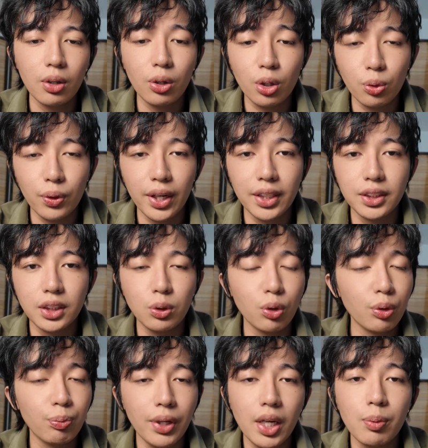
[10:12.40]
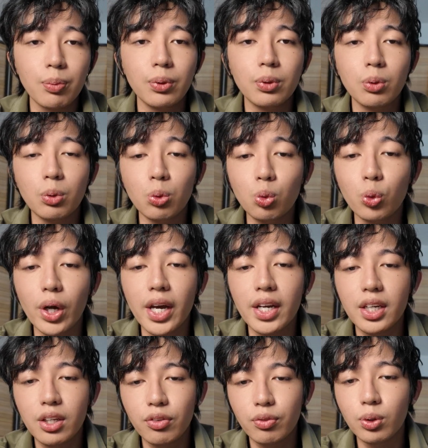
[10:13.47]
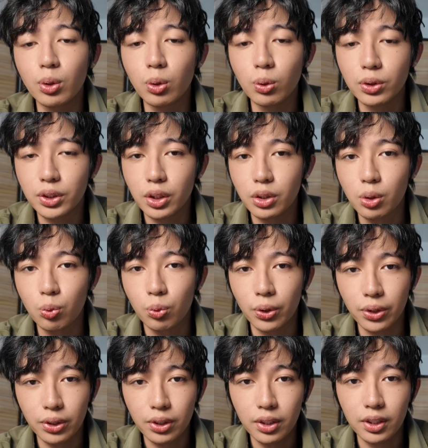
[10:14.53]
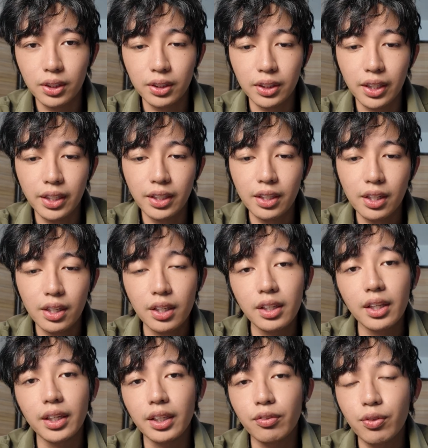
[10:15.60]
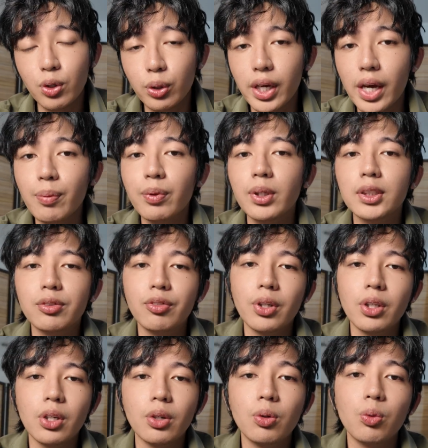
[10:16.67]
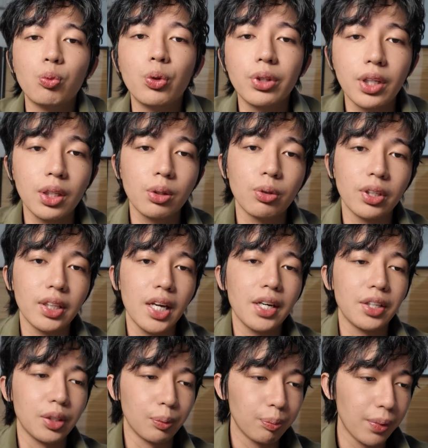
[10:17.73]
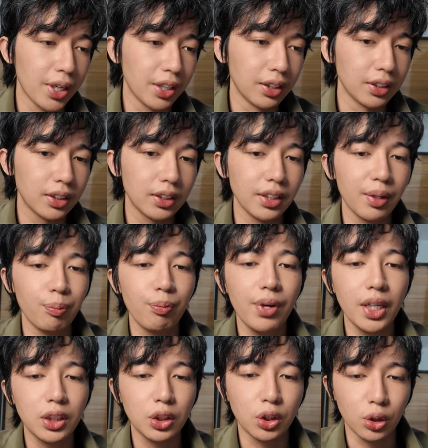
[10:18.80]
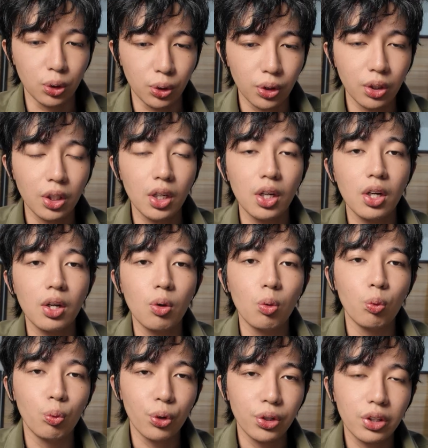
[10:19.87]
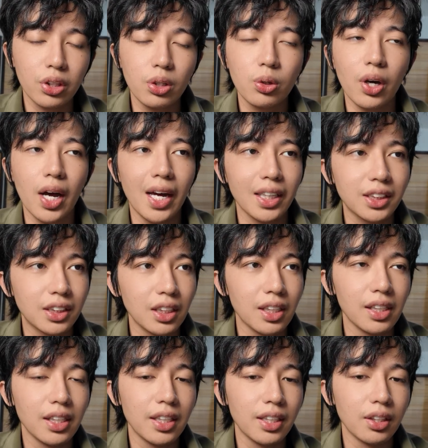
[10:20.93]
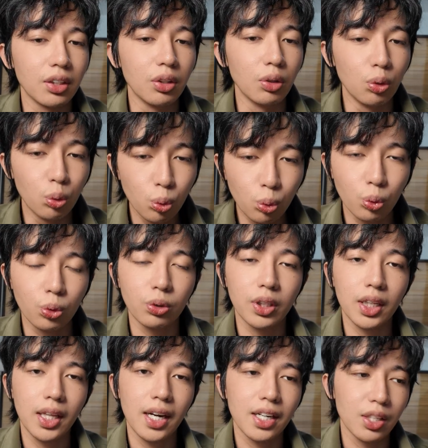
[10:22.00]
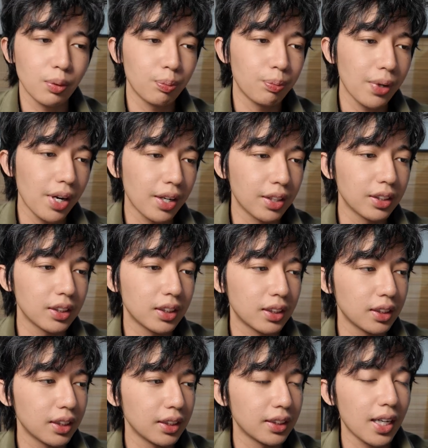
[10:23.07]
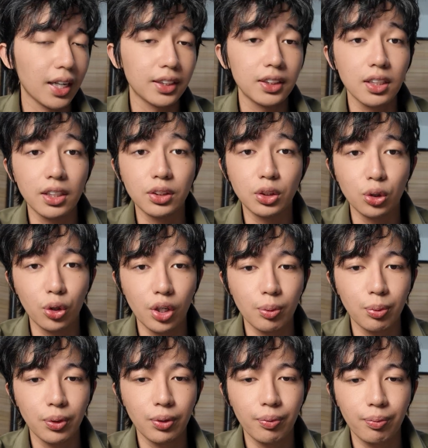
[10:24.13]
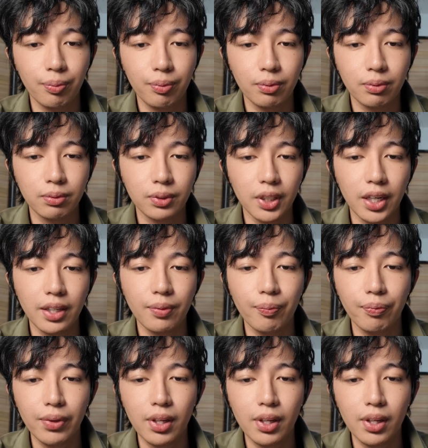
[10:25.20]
Otherwise, you won't be able to do any of the goals that you want, right? Like if you came to this video wanting to retire your parents, then make sure what you actually do to retire your parents is actually enjoyable, right?